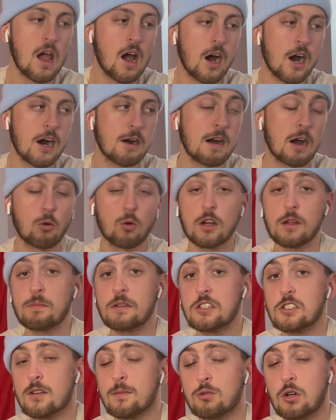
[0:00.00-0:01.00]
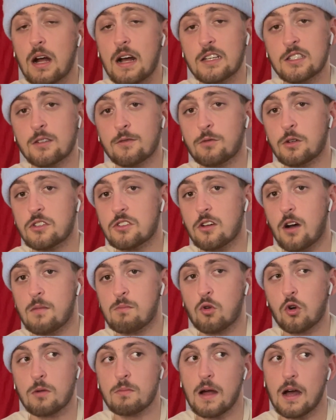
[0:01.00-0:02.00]
Uh, I wouldn't be surprised if we saw
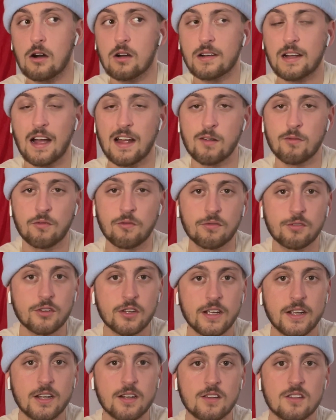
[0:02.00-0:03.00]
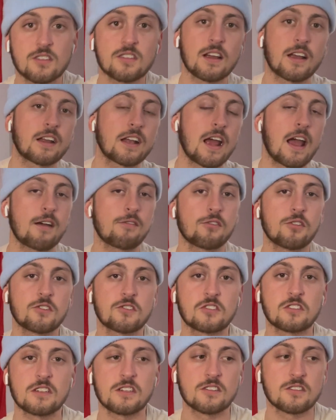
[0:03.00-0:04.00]
more Malachi Flynn in the second half of the
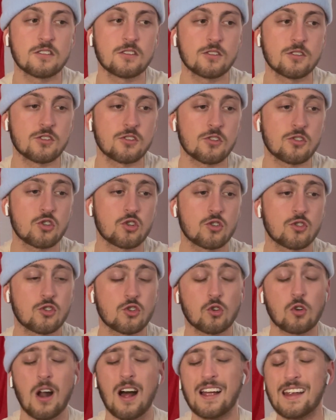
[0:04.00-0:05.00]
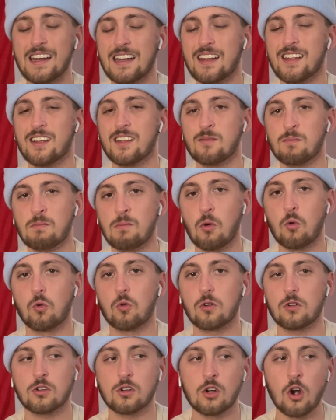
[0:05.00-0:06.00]
season to just try and get
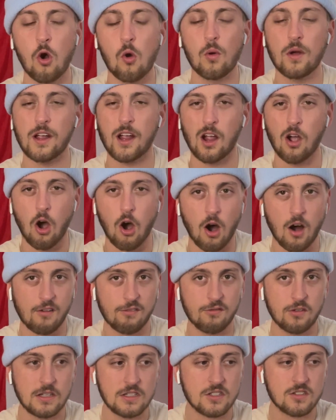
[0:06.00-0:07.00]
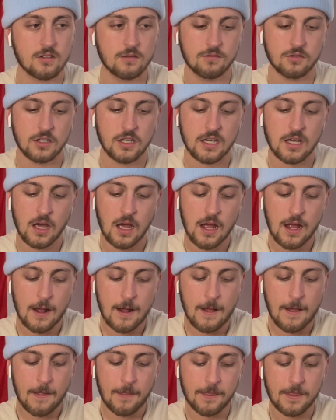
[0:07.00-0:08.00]
more going offensively.
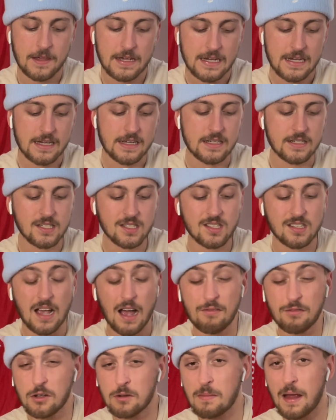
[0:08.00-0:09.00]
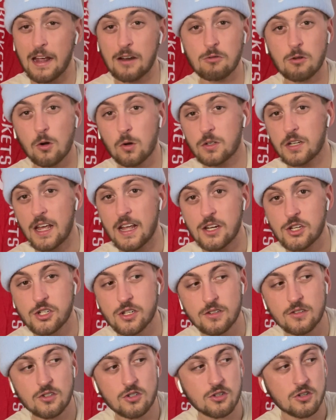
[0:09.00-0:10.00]
The seven-man
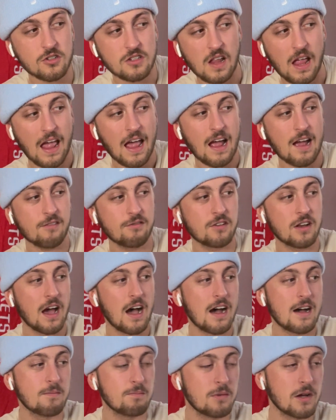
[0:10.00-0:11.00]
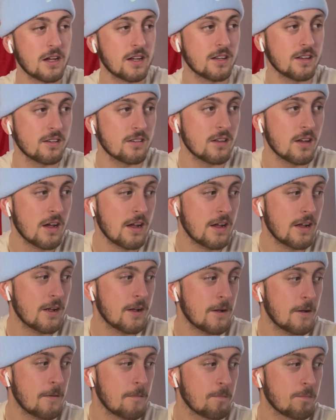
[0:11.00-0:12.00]
rotations just have not been,
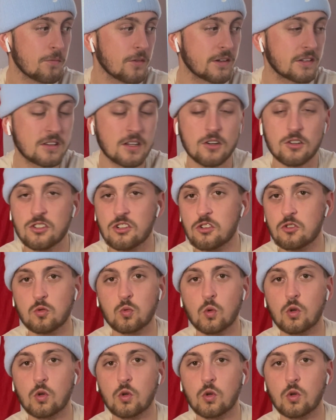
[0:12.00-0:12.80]
like, they're just